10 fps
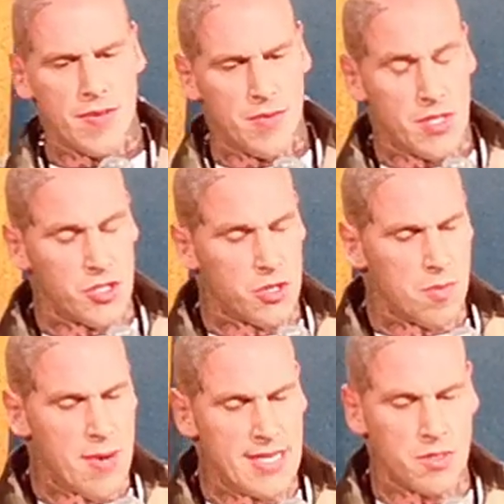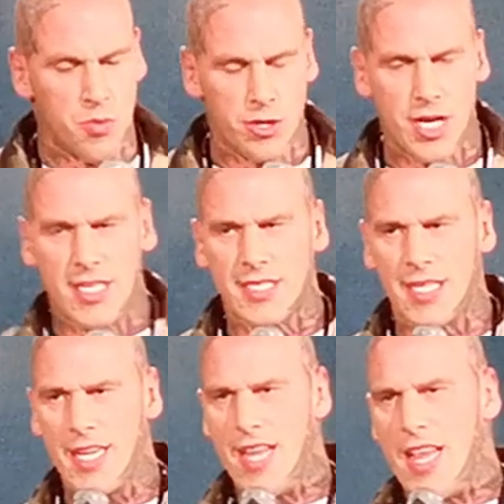We've done some amazing projects.
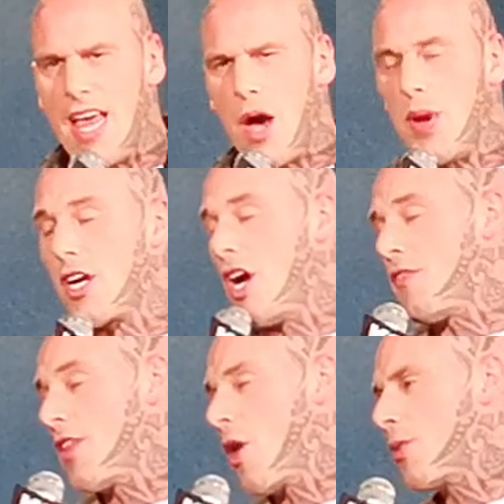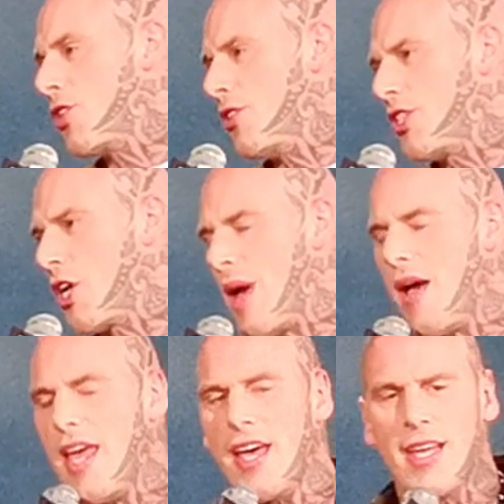And when I got offered the opportunity to come
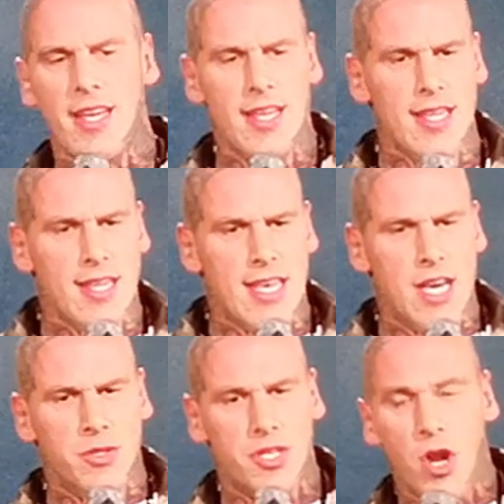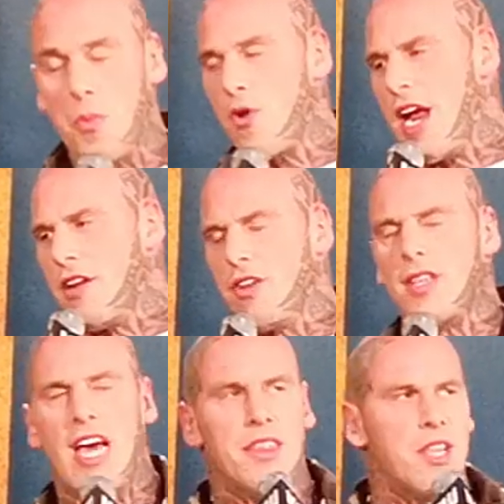out here, it was a no-brainer.
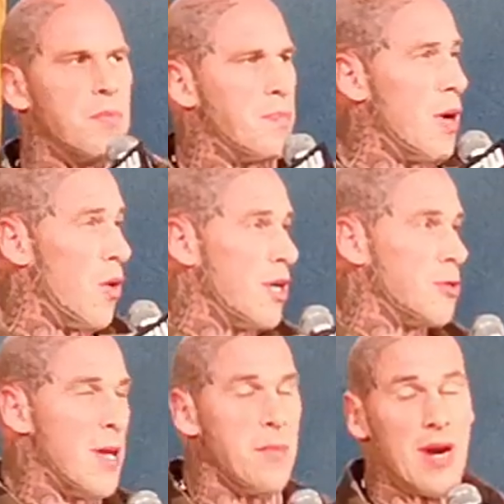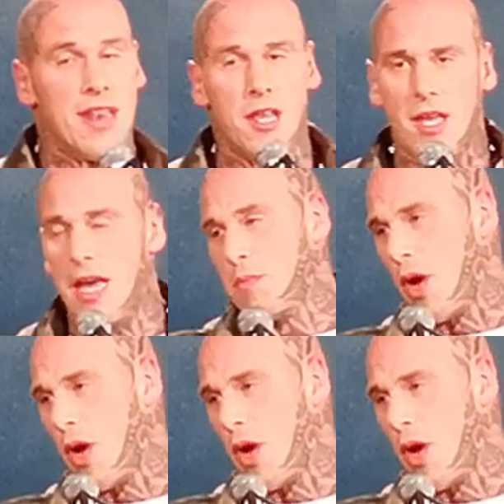And the Polish people and